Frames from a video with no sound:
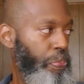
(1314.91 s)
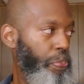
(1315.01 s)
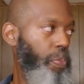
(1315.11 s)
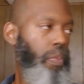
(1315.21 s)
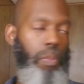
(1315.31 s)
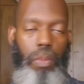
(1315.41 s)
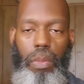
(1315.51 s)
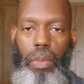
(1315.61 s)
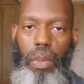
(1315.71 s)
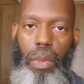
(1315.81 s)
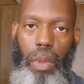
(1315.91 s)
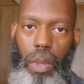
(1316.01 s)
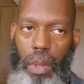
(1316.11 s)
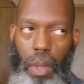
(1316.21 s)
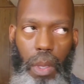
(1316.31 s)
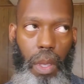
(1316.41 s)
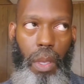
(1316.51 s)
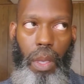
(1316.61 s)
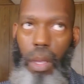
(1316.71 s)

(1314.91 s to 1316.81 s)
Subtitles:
No one is speaking in this clip.